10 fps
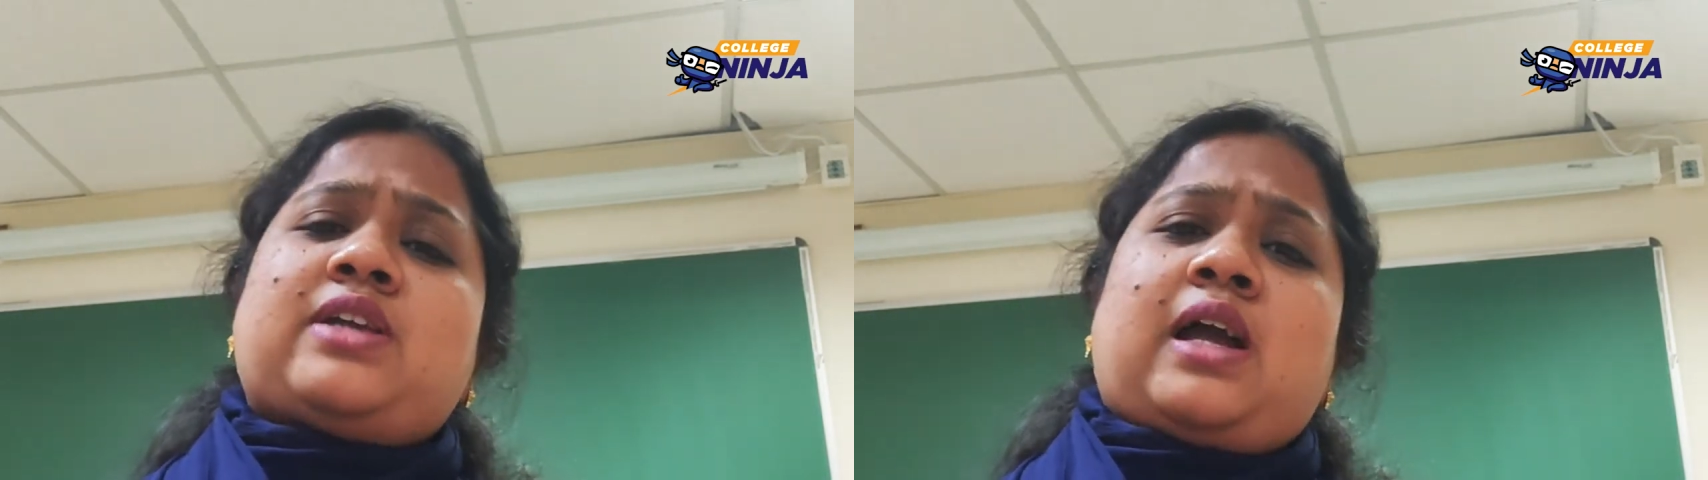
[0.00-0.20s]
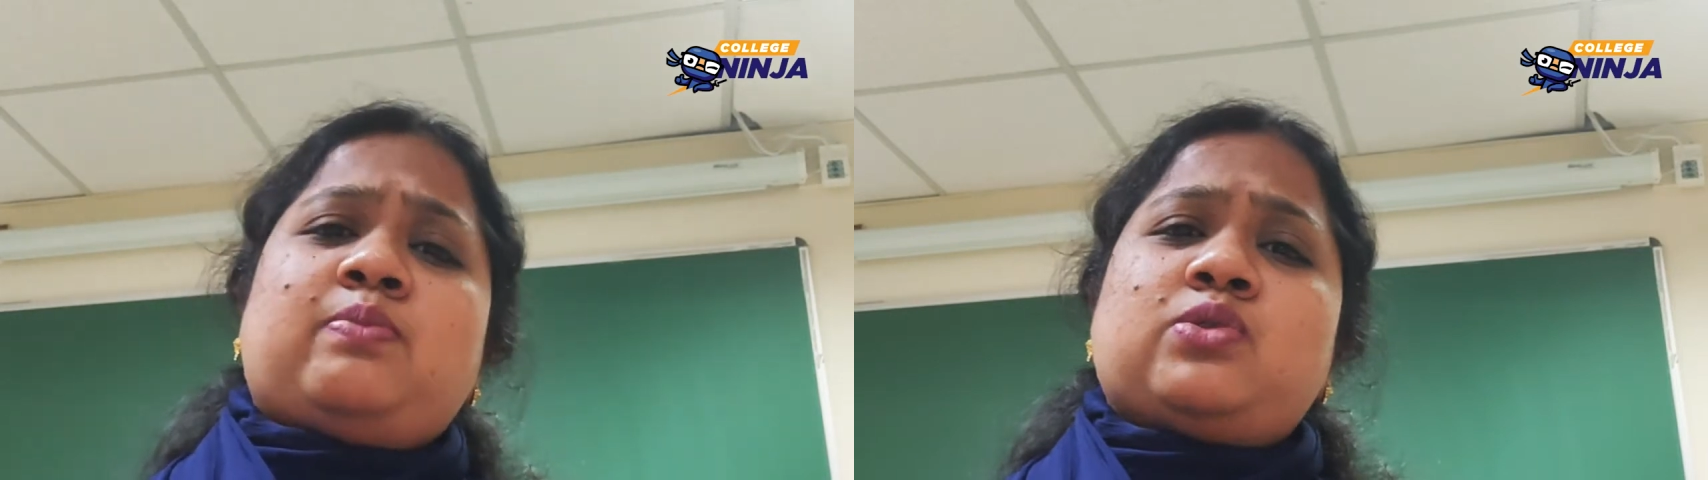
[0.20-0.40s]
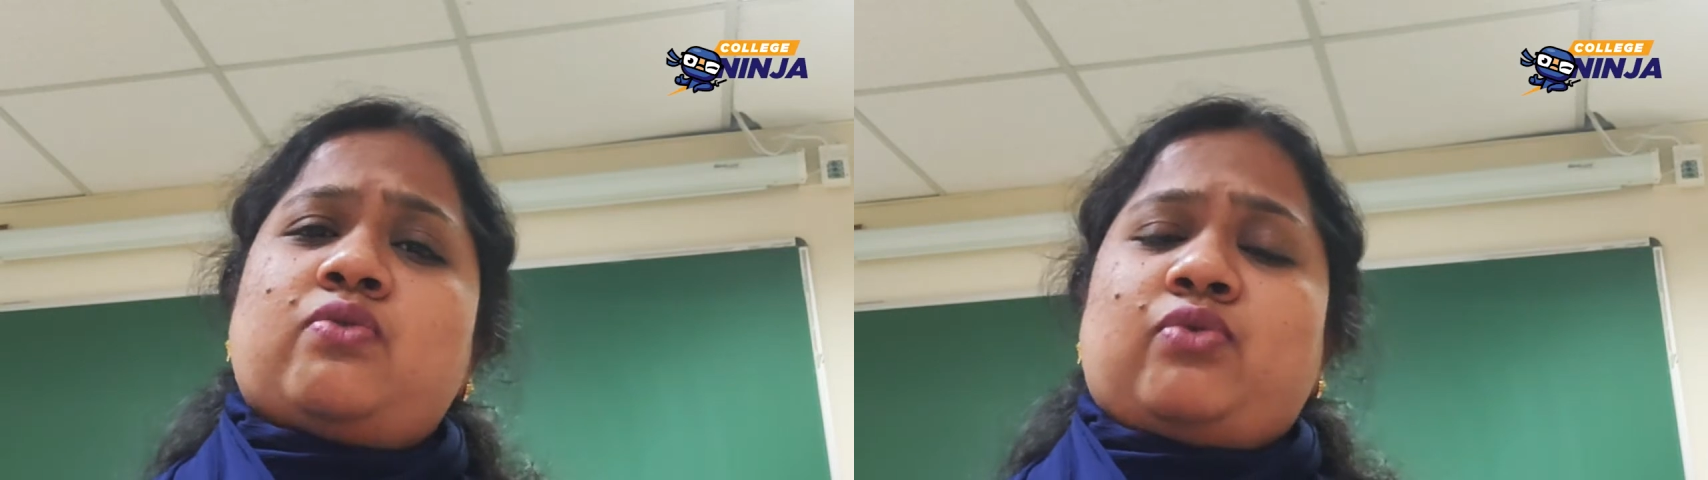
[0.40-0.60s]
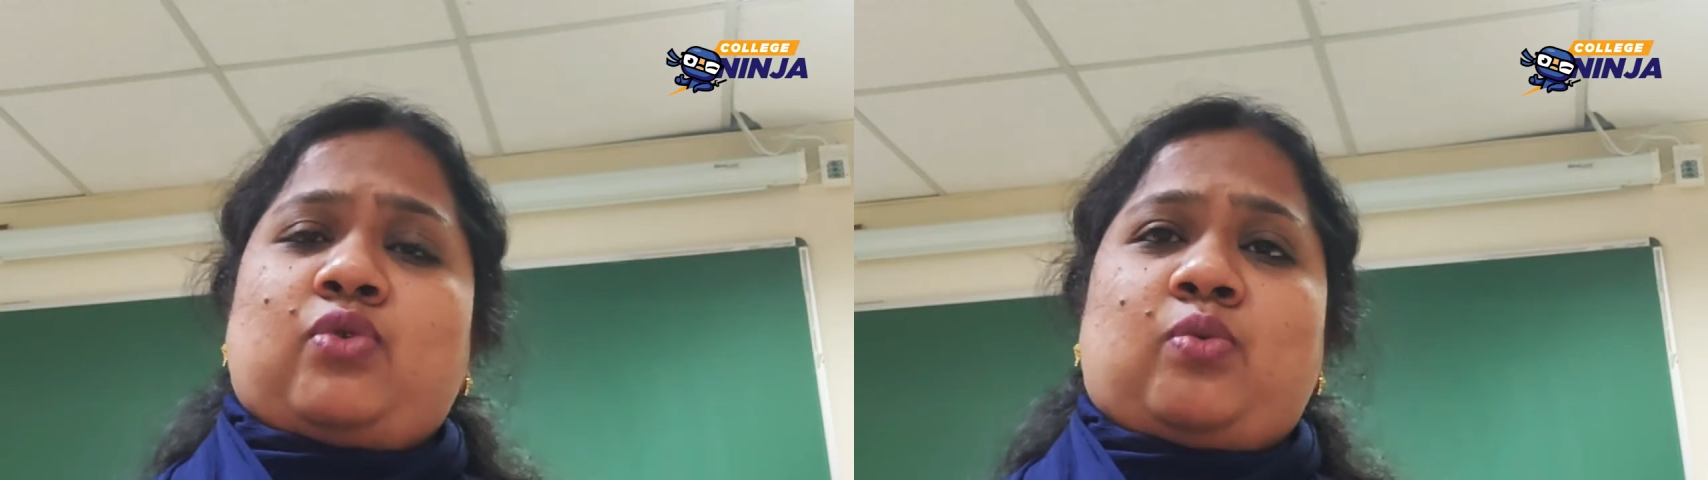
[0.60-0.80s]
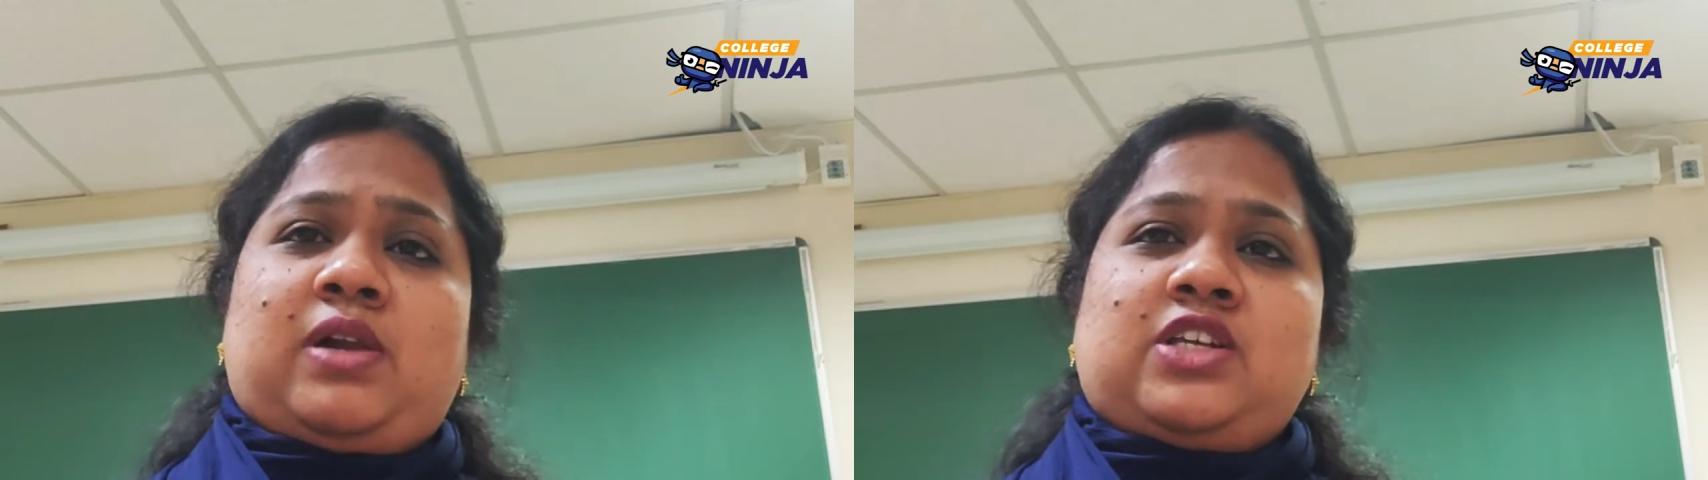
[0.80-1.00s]
types of
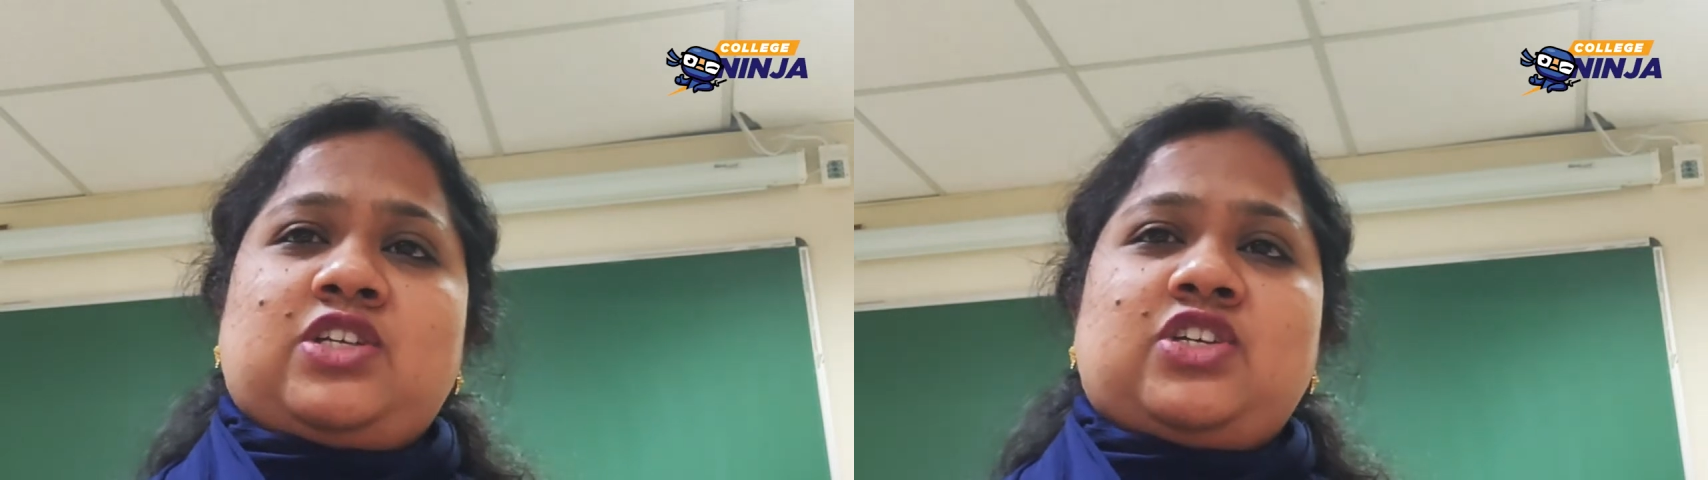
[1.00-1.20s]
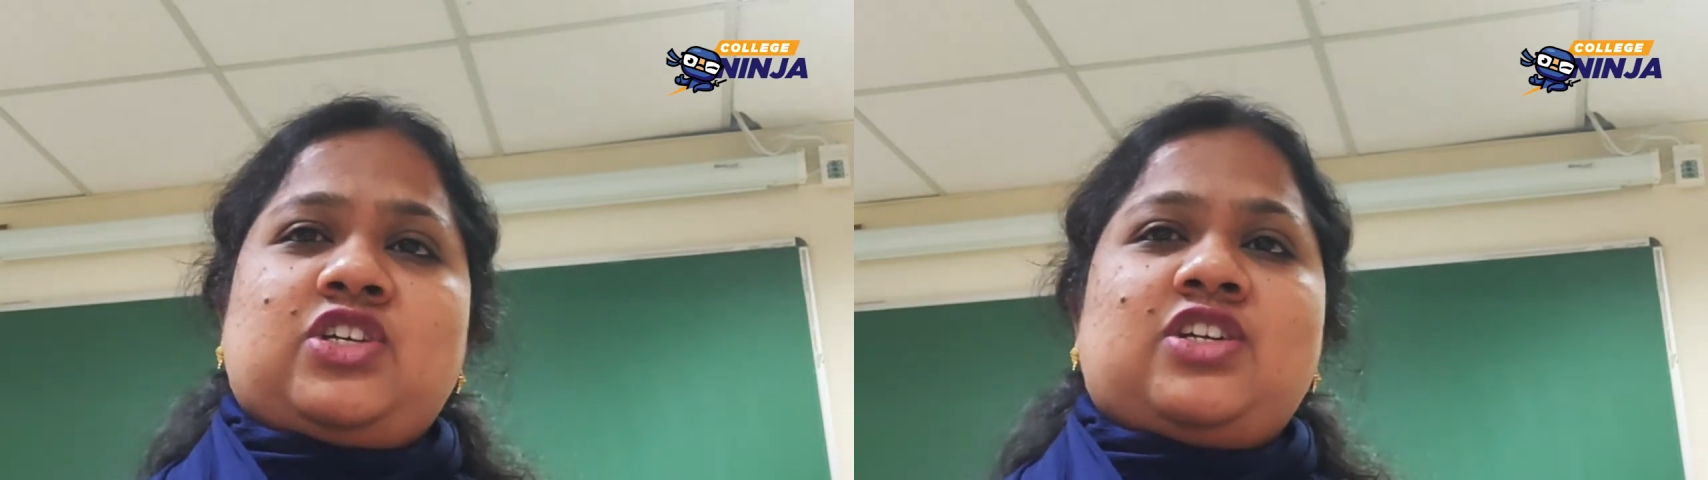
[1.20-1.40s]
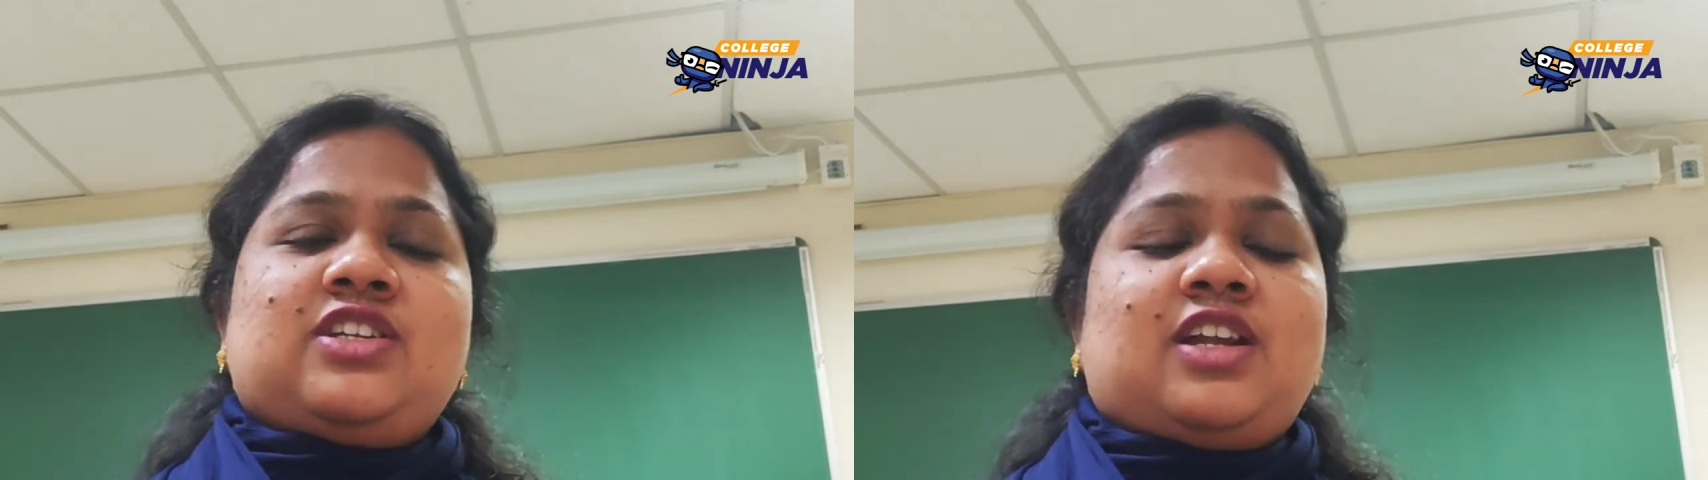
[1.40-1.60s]
globalization,